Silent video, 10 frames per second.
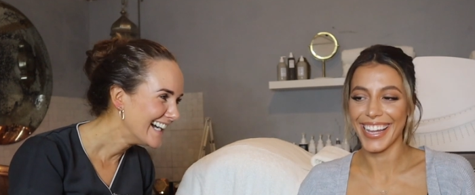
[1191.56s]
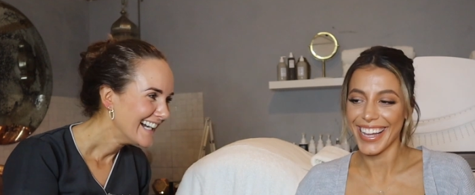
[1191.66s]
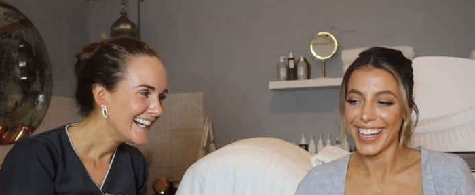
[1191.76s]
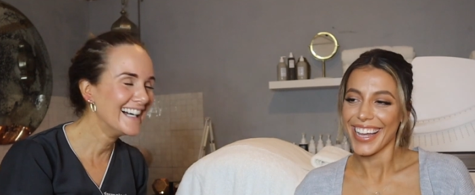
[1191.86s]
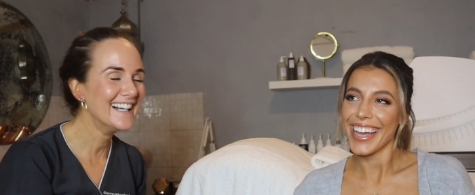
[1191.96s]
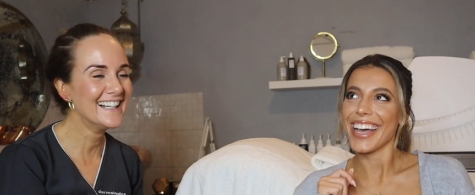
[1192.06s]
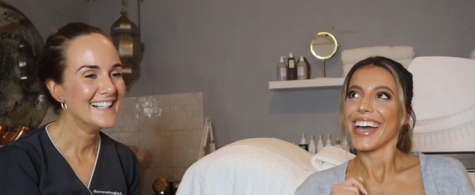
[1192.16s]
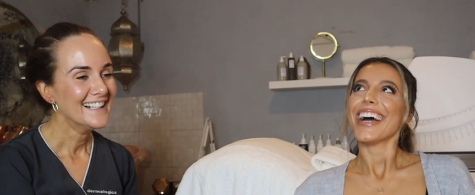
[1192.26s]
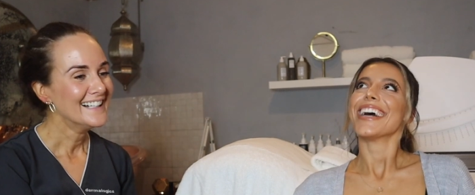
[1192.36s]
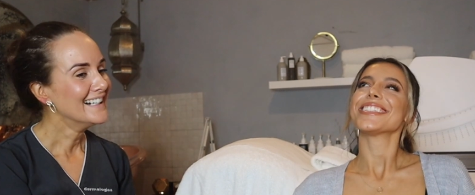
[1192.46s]

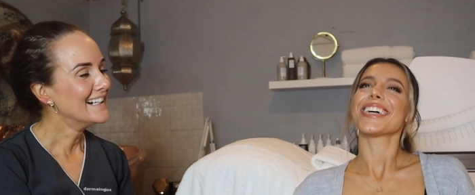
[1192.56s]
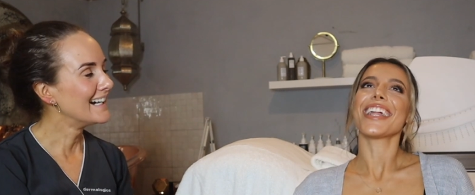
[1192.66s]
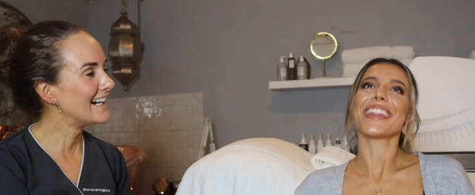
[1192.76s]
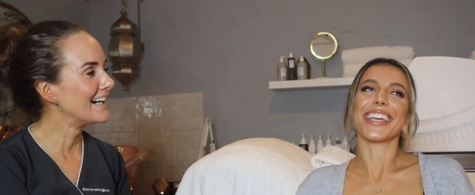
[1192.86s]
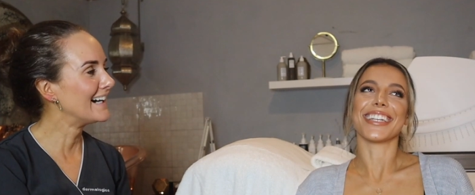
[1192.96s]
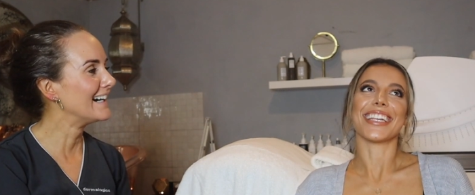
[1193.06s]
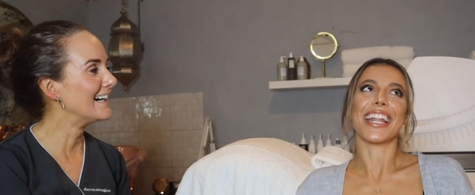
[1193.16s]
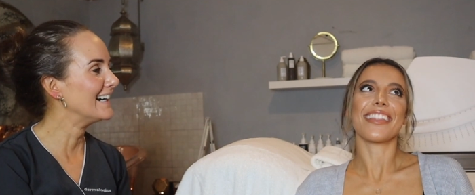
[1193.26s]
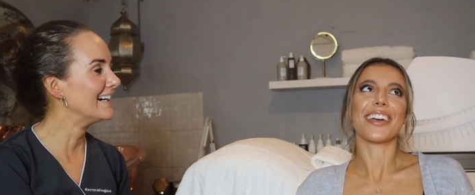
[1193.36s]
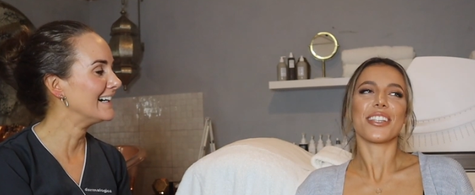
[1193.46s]
Speaker 1: trying to think
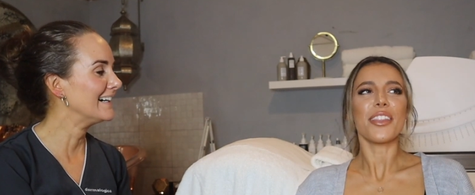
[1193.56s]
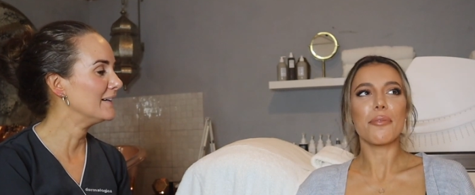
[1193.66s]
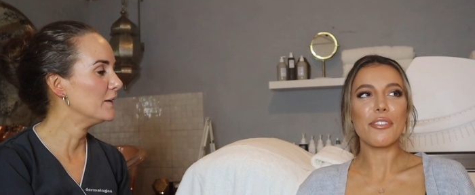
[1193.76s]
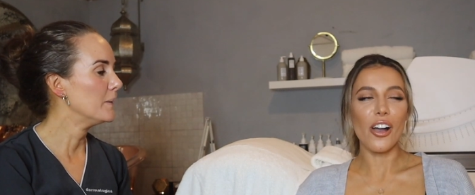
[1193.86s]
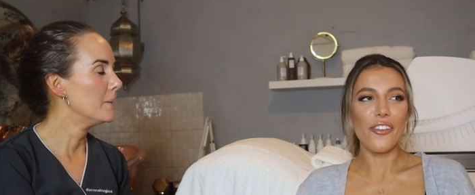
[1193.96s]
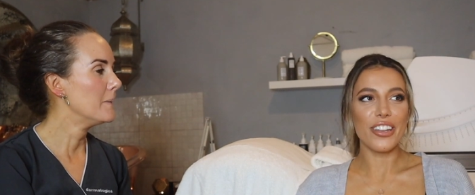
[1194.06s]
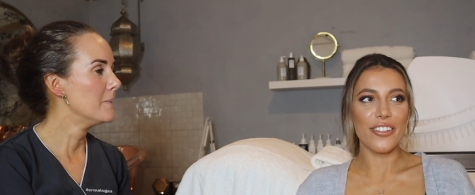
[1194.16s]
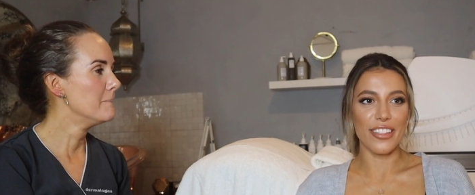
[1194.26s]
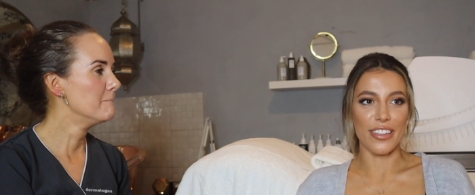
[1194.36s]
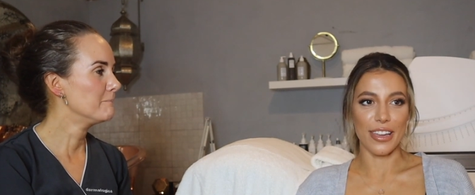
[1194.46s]
anything else. I think we've covered
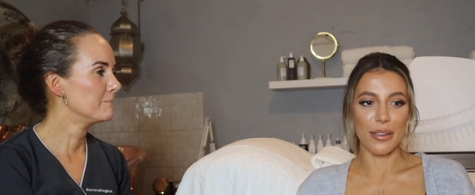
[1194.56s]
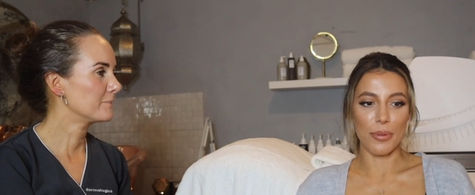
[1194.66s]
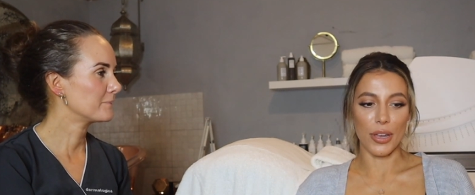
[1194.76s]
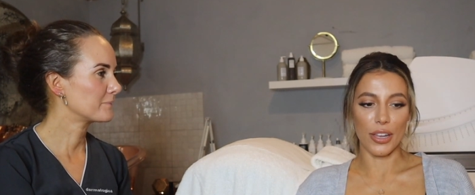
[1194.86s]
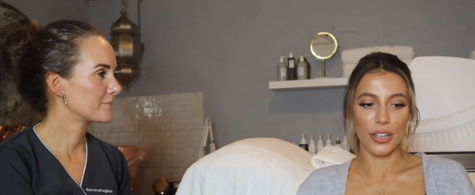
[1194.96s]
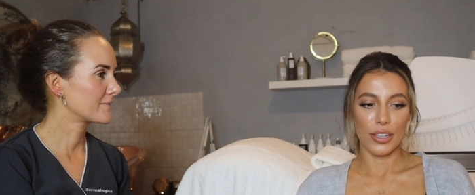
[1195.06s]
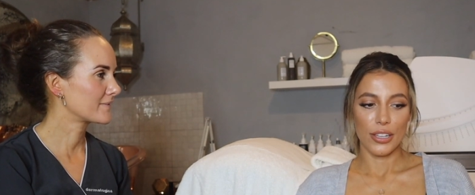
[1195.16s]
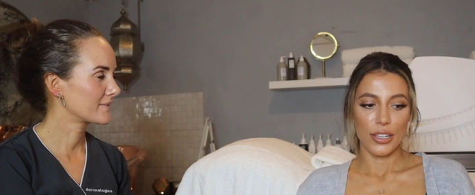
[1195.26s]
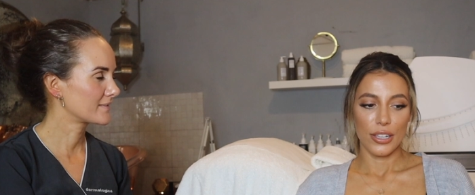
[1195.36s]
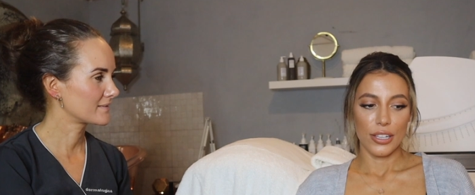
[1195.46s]
everything, but. Um,
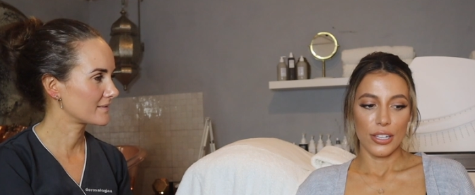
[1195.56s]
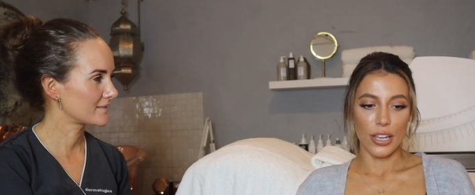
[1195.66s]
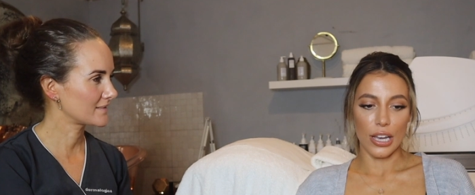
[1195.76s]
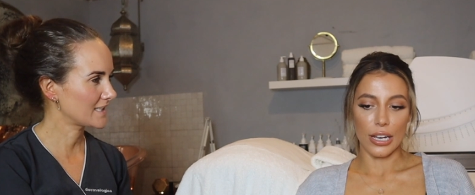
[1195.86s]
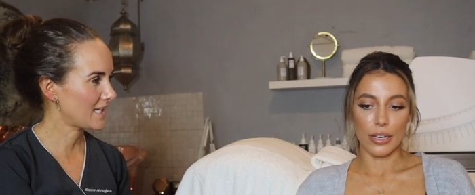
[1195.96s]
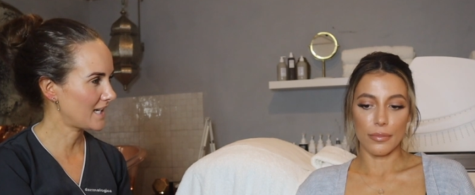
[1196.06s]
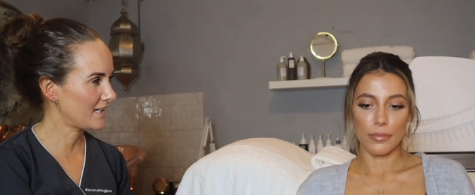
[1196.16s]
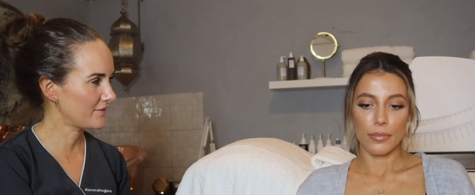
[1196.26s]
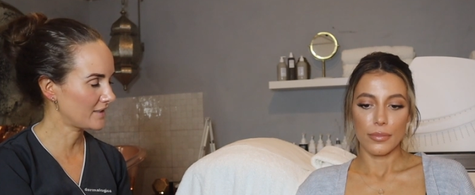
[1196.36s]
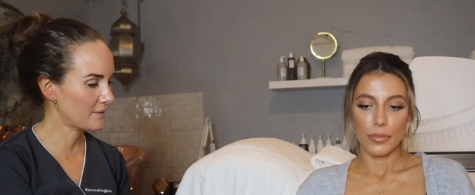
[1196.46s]
yeah,
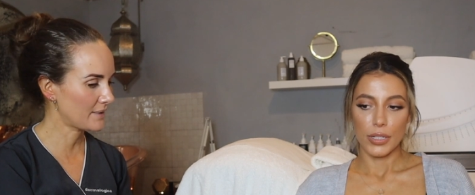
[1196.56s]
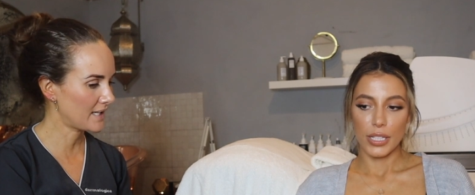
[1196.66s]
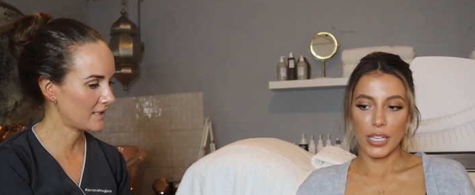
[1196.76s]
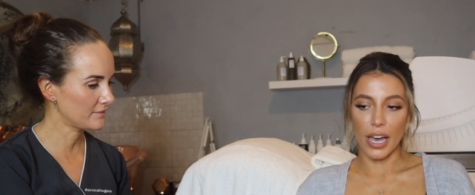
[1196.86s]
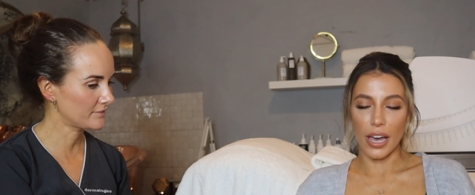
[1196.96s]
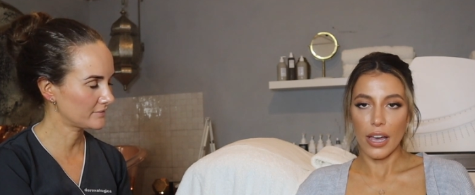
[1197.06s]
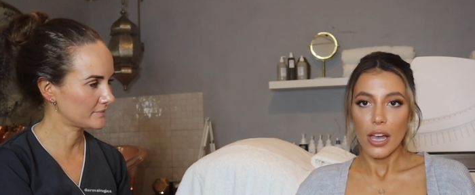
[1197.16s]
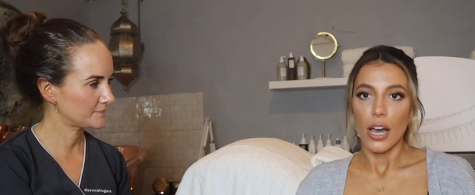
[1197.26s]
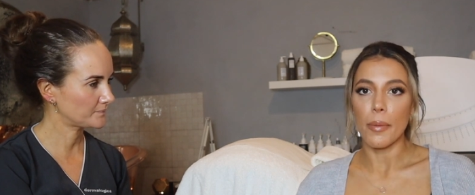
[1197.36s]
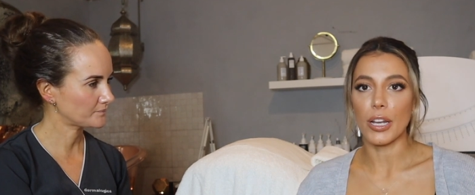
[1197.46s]
I feel like we have.
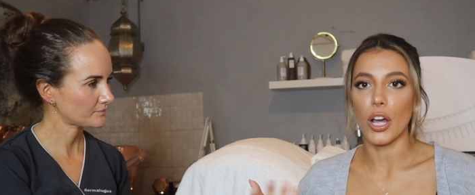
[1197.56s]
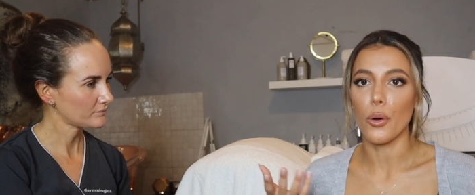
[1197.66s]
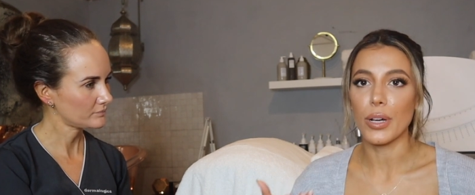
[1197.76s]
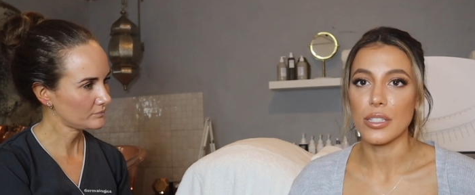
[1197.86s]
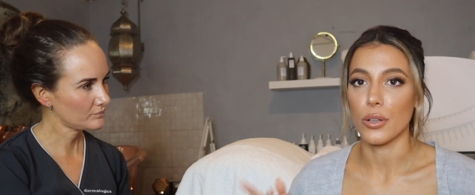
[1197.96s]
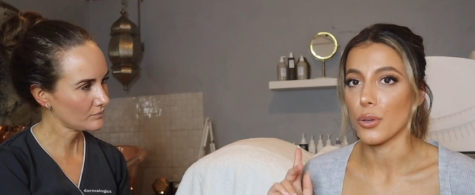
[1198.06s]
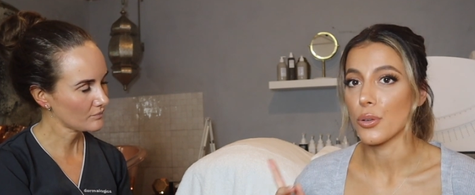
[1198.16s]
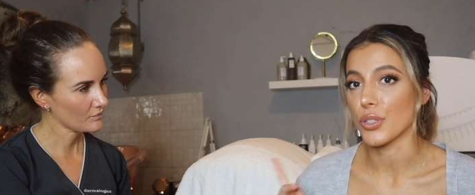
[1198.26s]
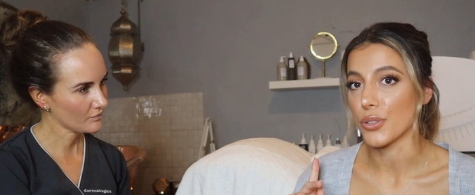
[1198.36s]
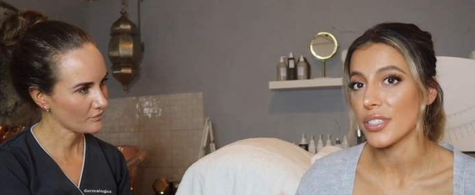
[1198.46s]
Yeah, I mean, I always
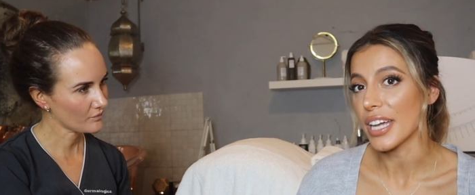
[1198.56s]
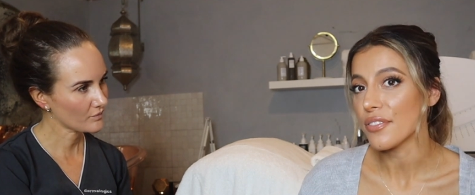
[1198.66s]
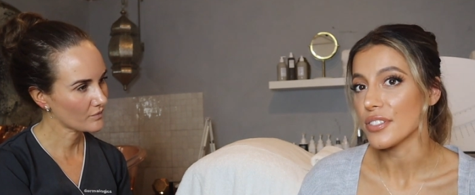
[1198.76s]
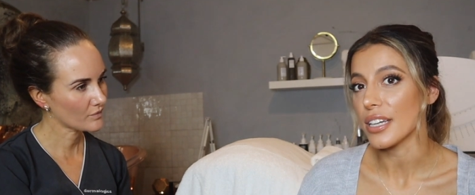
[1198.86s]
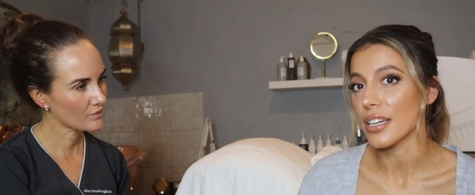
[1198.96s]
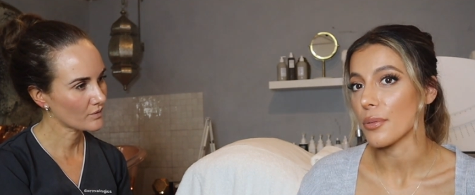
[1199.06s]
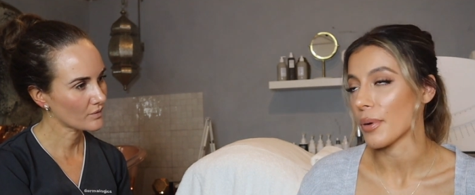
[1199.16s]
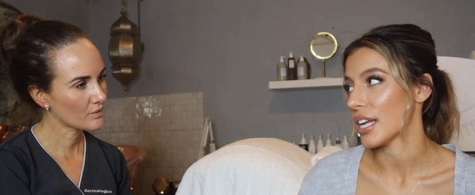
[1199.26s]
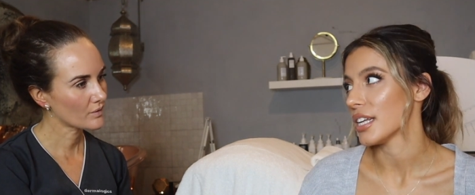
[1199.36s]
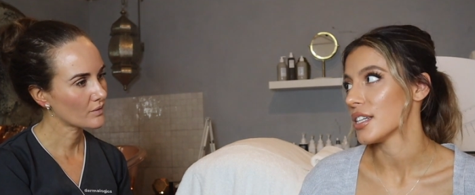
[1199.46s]
also safety
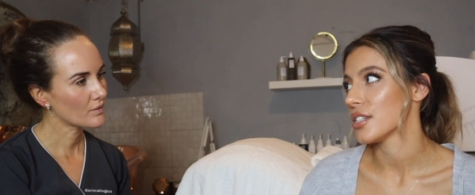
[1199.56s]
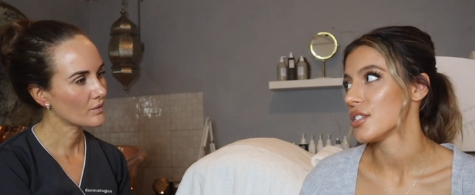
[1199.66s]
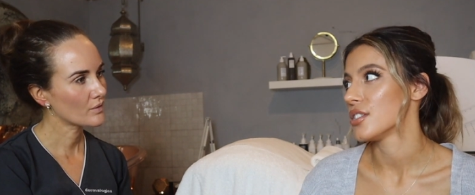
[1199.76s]
when